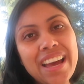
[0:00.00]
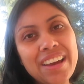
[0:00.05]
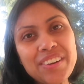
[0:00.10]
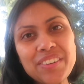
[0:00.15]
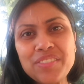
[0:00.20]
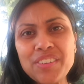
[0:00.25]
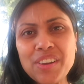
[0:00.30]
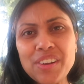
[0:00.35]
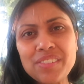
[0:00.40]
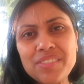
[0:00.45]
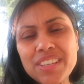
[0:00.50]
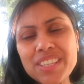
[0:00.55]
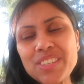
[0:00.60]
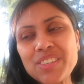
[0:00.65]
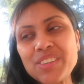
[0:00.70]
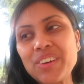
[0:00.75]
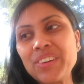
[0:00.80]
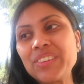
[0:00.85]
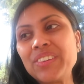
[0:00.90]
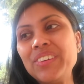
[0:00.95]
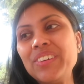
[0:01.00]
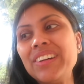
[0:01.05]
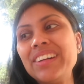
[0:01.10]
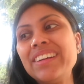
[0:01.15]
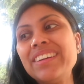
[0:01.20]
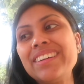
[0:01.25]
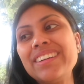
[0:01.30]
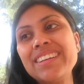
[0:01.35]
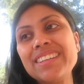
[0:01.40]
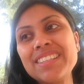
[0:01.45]
Uh, we always talk to
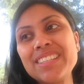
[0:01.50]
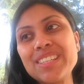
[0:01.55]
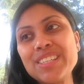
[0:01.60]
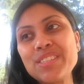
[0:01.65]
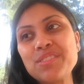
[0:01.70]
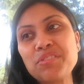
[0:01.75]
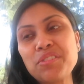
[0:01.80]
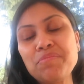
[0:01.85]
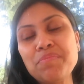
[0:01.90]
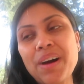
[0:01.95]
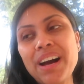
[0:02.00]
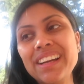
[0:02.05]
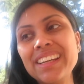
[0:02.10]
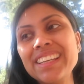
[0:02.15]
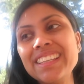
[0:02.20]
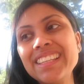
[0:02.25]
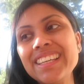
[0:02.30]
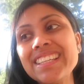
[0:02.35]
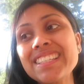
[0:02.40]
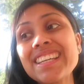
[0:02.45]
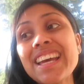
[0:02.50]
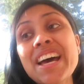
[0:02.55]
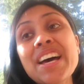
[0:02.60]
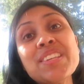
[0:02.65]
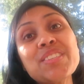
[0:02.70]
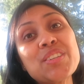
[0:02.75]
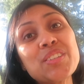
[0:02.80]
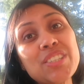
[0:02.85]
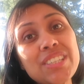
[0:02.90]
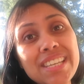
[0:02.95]
her. Uh, she's from Bangladesh.
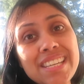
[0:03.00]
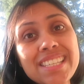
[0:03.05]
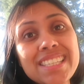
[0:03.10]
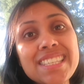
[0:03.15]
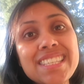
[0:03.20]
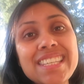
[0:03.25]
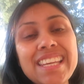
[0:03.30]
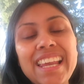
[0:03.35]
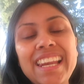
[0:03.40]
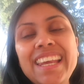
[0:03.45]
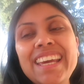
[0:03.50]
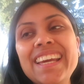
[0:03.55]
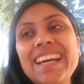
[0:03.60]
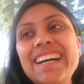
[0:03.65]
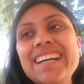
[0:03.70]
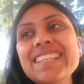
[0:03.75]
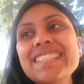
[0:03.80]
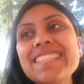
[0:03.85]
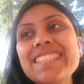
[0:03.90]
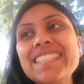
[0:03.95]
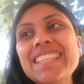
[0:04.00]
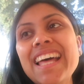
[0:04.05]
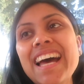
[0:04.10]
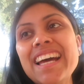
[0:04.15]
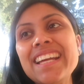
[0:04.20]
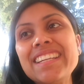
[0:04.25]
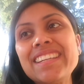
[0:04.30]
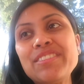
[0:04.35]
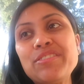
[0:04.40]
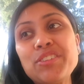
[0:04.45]
So she's telling us
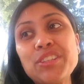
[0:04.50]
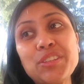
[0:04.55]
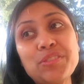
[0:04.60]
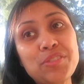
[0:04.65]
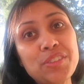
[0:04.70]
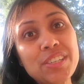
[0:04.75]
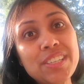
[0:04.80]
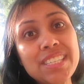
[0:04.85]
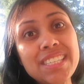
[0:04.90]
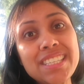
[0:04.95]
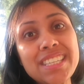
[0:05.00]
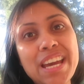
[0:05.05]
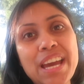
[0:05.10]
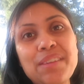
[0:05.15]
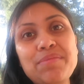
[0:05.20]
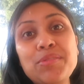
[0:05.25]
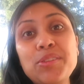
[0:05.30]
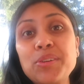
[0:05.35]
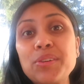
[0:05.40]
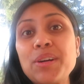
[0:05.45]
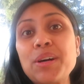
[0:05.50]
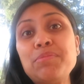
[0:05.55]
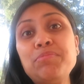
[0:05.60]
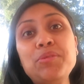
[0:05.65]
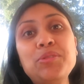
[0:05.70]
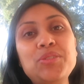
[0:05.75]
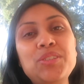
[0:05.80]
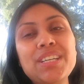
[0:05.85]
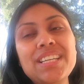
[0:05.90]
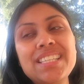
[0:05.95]
that for the first time, Durga
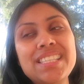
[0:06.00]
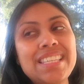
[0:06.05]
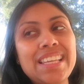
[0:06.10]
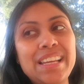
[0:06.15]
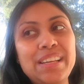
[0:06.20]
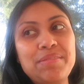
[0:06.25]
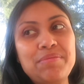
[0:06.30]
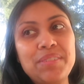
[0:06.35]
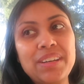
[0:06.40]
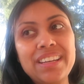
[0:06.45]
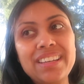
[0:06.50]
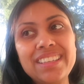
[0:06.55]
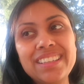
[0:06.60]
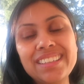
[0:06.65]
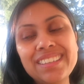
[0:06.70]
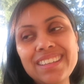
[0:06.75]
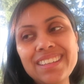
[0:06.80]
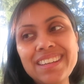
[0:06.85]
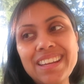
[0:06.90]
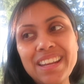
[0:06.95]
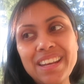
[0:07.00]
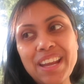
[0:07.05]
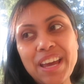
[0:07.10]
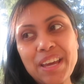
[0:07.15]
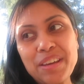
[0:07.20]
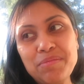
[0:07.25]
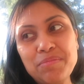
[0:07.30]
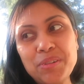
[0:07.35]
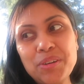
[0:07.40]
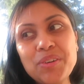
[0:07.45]
Puja is celebrated in
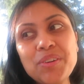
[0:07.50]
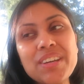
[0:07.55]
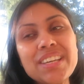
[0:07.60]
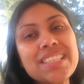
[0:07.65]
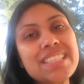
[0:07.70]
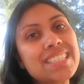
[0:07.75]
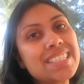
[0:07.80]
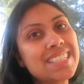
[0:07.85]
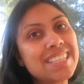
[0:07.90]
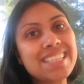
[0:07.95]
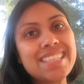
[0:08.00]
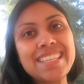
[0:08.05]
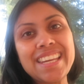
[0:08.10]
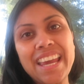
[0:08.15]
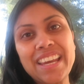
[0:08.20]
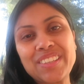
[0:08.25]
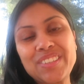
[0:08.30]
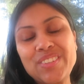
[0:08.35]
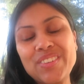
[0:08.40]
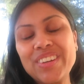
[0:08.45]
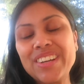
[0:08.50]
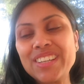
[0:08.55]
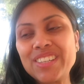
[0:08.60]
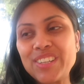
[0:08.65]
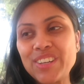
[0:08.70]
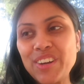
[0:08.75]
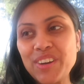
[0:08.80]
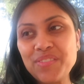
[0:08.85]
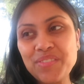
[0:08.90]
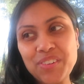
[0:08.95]
Nanaimo. It's just next to our
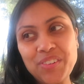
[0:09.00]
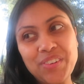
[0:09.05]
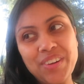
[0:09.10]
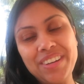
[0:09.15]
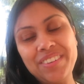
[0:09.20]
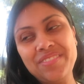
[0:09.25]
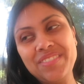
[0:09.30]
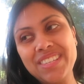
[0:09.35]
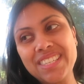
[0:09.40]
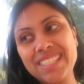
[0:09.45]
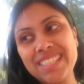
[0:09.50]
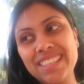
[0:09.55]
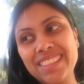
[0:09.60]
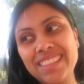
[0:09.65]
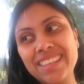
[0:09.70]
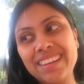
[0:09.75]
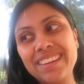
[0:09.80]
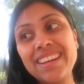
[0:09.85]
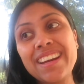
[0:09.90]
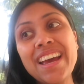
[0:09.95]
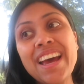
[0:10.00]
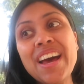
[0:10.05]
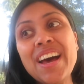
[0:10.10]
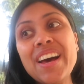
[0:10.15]
shop. Go and visit there.